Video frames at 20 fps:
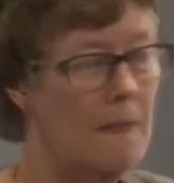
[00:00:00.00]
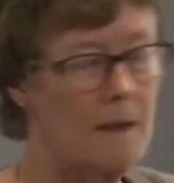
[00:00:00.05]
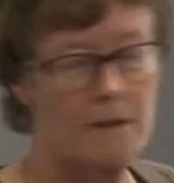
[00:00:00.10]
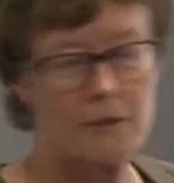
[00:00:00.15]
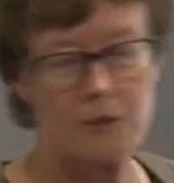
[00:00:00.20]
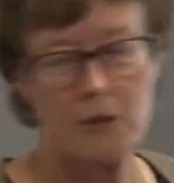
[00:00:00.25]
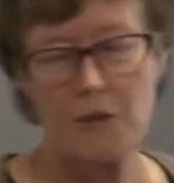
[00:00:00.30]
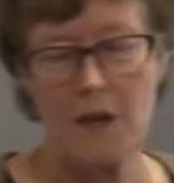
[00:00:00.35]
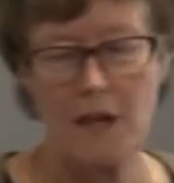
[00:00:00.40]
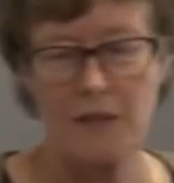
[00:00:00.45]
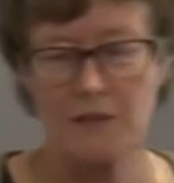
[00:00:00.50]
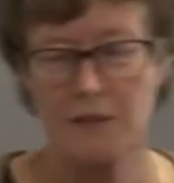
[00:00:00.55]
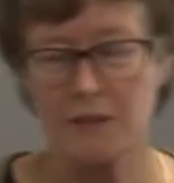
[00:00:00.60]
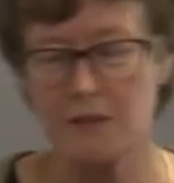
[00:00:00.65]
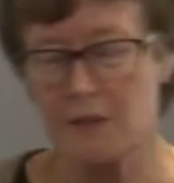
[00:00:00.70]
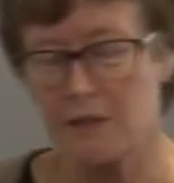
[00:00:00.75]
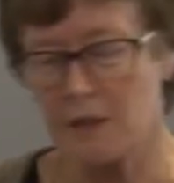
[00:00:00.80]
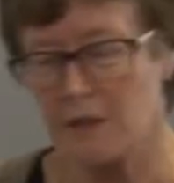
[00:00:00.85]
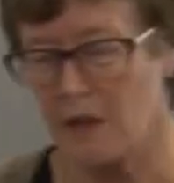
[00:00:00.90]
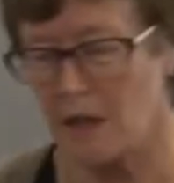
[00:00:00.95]
So that's,
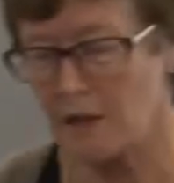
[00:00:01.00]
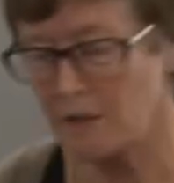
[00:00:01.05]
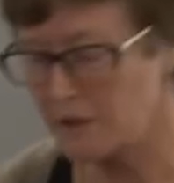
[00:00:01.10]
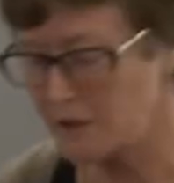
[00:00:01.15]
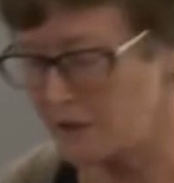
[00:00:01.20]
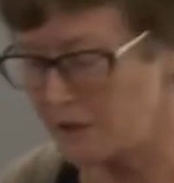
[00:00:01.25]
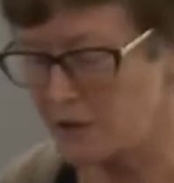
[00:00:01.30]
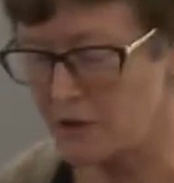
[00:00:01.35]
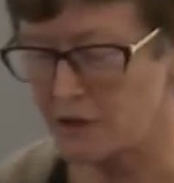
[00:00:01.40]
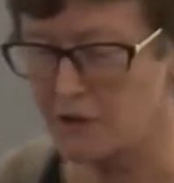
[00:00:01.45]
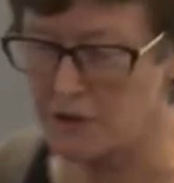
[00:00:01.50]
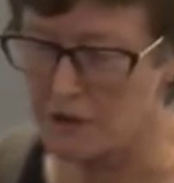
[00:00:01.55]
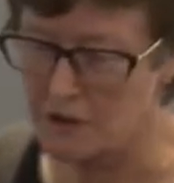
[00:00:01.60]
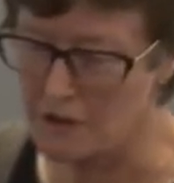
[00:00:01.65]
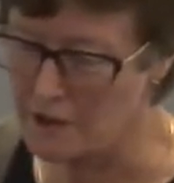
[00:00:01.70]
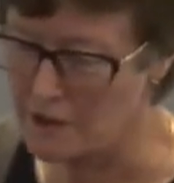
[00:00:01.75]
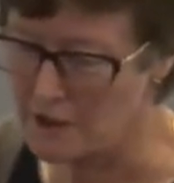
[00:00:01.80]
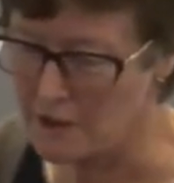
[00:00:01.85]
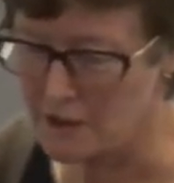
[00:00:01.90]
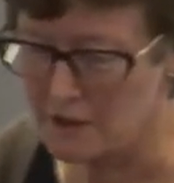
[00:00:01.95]
that's just a,
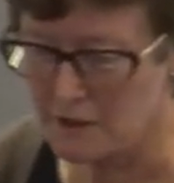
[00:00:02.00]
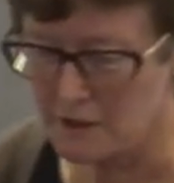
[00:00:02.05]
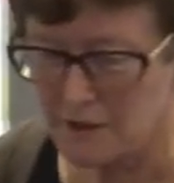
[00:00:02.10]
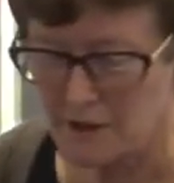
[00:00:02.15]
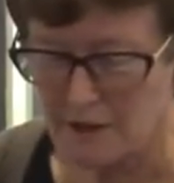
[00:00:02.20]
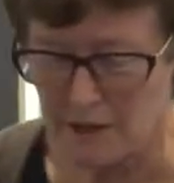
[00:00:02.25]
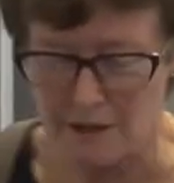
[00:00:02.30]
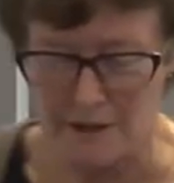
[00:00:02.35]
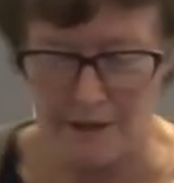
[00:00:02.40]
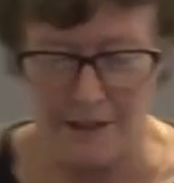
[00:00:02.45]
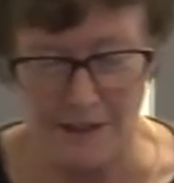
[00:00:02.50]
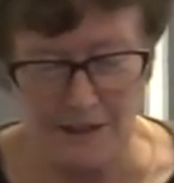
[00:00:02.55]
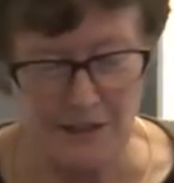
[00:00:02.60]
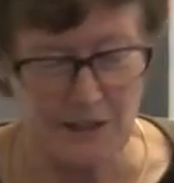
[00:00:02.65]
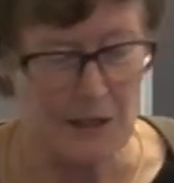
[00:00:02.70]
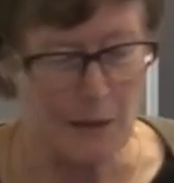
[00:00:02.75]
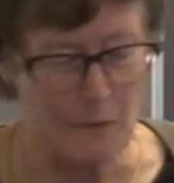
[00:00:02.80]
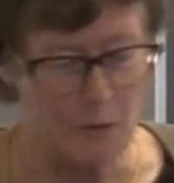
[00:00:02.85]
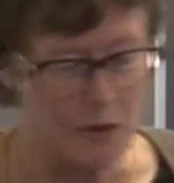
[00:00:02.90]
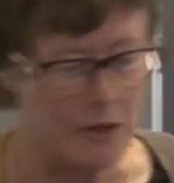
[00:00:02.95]
in, a, in, in
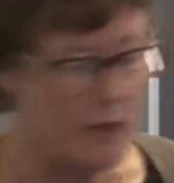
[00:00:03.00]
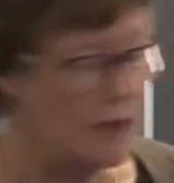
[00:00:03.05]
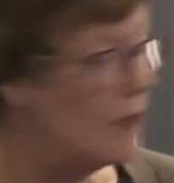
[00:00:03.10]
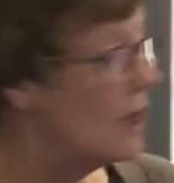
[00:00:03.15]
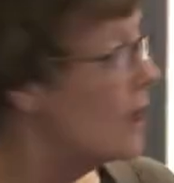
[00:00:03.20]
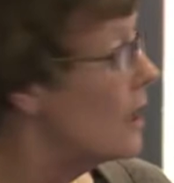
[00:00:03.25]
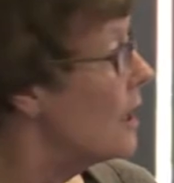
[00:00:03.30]
summary.